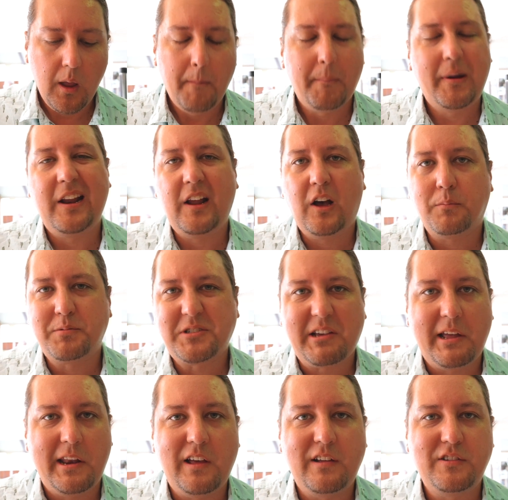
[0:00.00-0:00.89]
But it helps
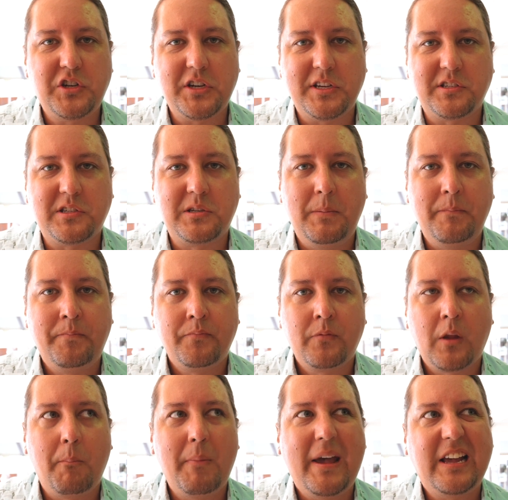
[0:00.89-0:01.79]
kind of just
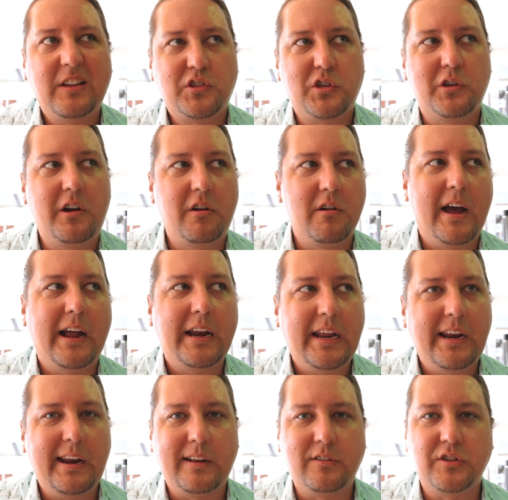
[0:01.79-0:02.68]
make it so you're not
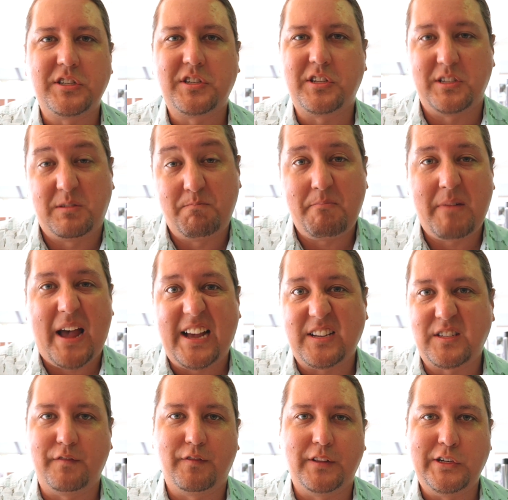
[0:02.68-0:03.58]
eating just this
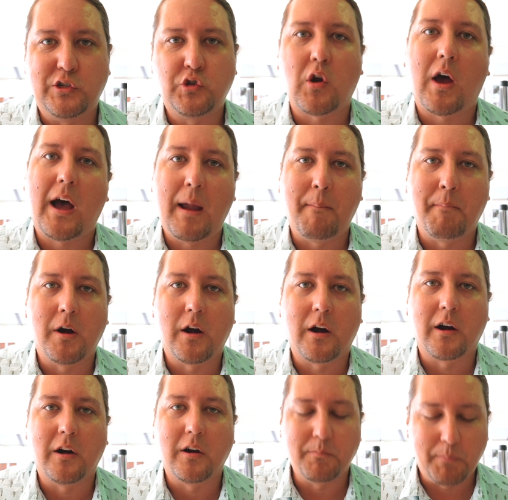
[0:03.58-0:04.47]
massively dry
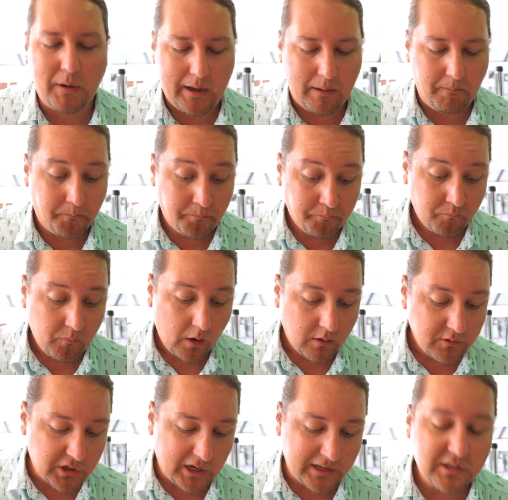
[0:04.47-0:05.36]
burger, but
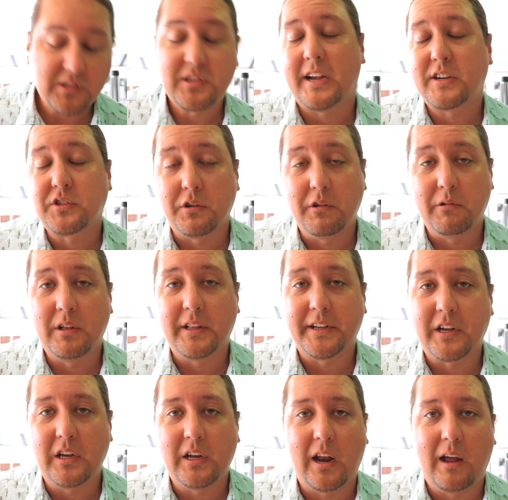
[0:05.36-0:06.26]
the sauce is actually really
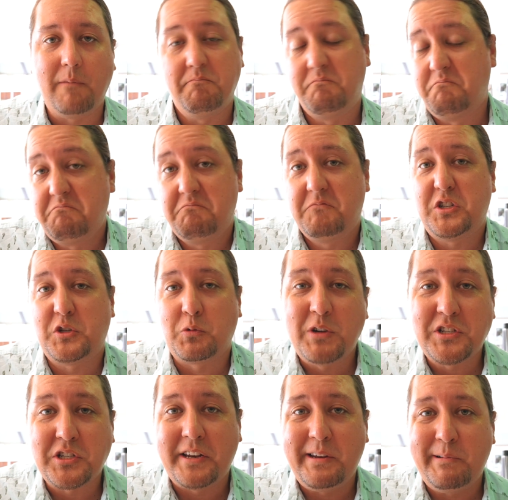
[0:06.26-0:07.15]
good. I just
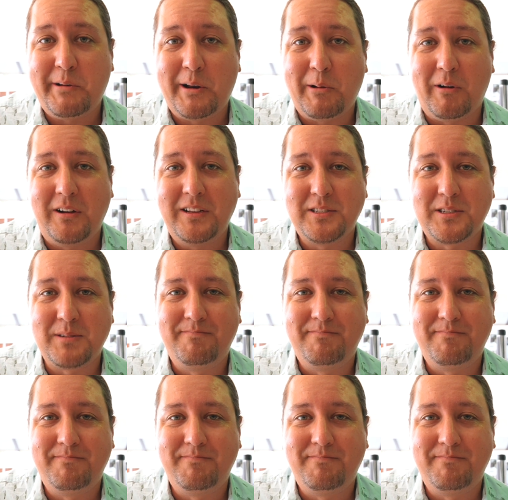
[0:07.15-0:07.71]
wish I knew what it was.